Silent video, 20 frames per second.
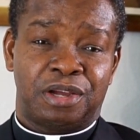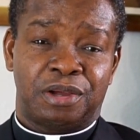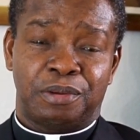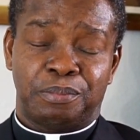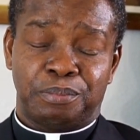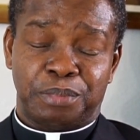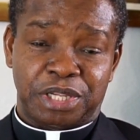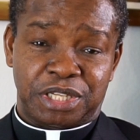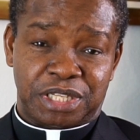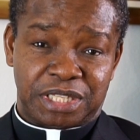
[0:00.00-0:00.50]

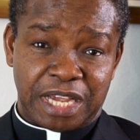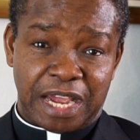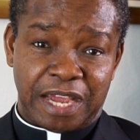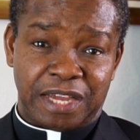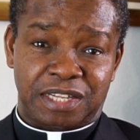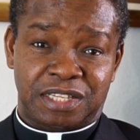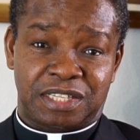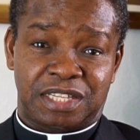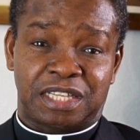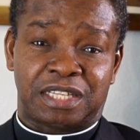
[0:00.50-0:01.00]

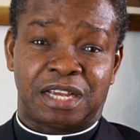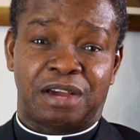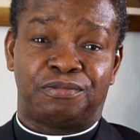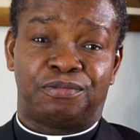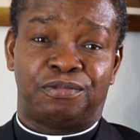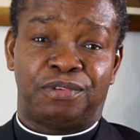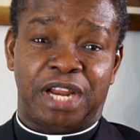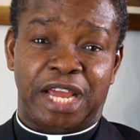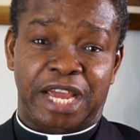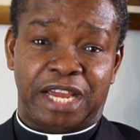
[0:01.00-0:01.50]
mistakes that
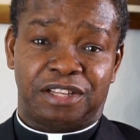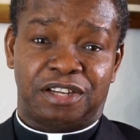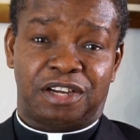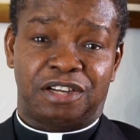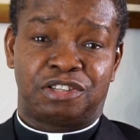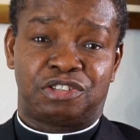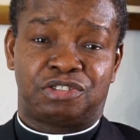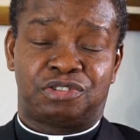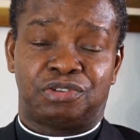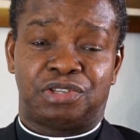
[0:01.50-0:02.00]
have led
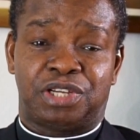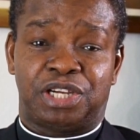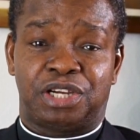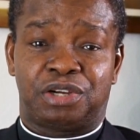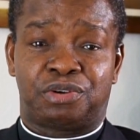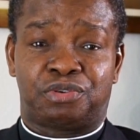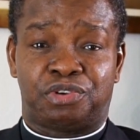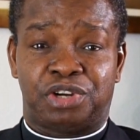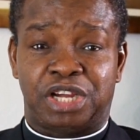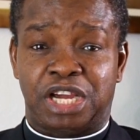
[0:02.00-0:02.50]
us to the
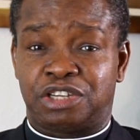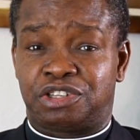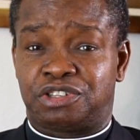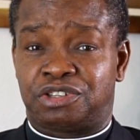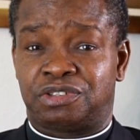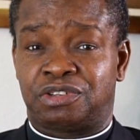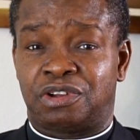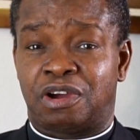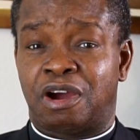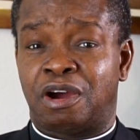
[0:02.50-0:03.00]

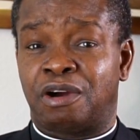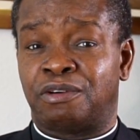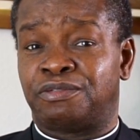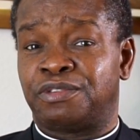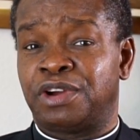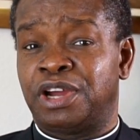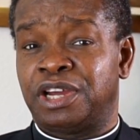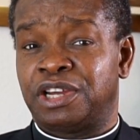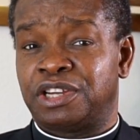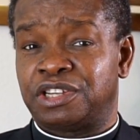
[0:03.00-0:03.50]
creation of
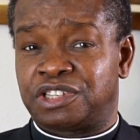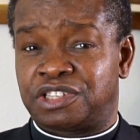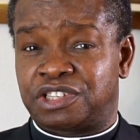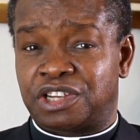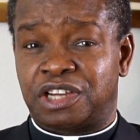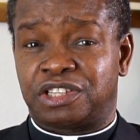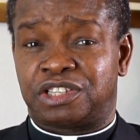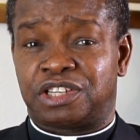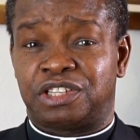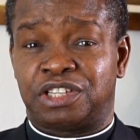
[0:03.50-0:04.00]

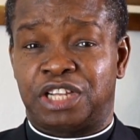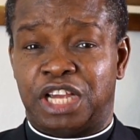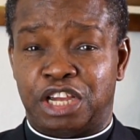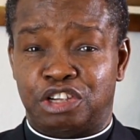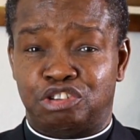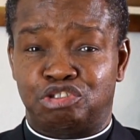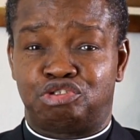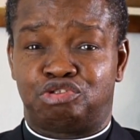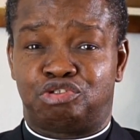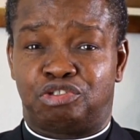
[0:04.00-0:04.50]
certain
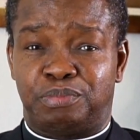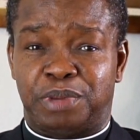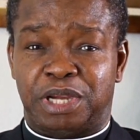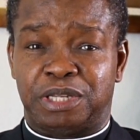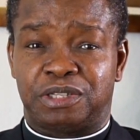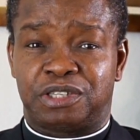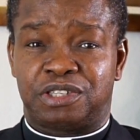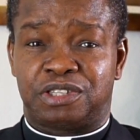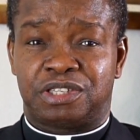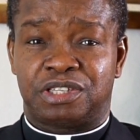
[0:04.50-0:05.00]

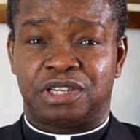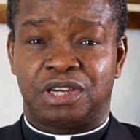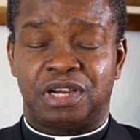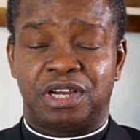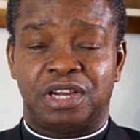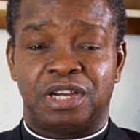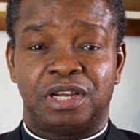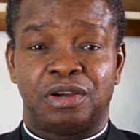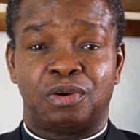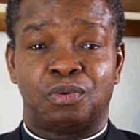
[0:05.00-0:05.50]
instruments.
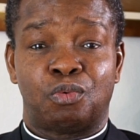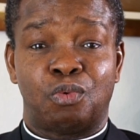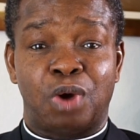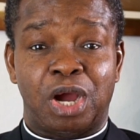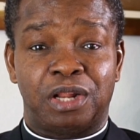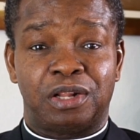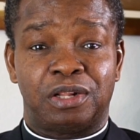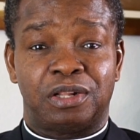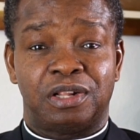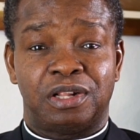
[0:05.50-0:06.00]

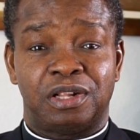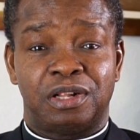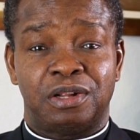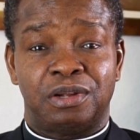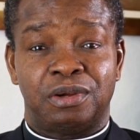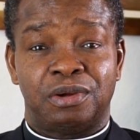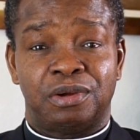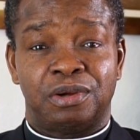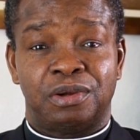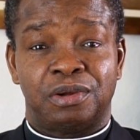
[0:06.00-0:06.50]
Well,
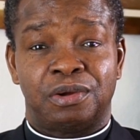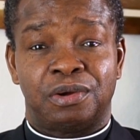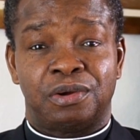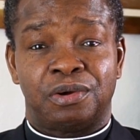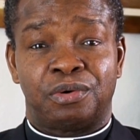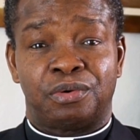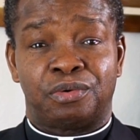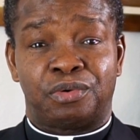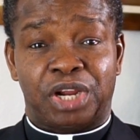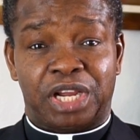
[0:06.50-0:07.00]

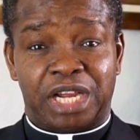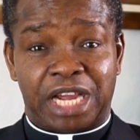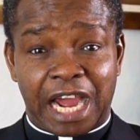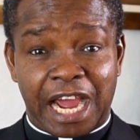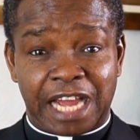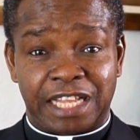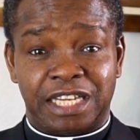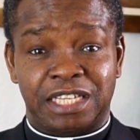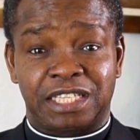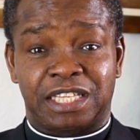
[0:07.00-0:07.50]

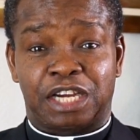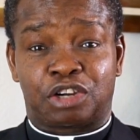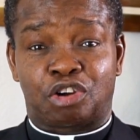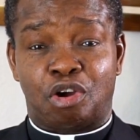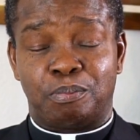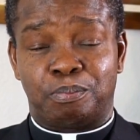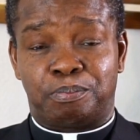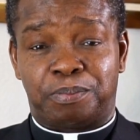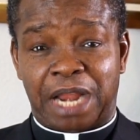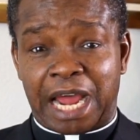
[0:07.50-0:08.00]
regarding the
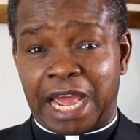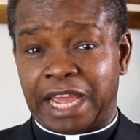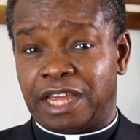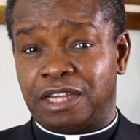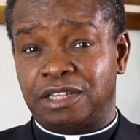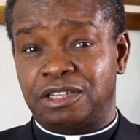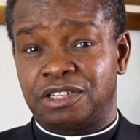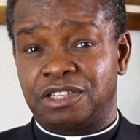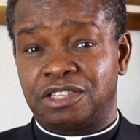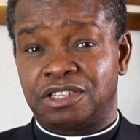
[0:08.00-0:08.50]

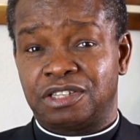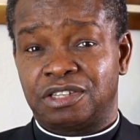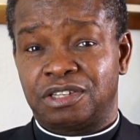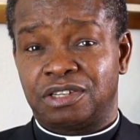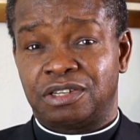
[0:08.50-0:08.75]
compliance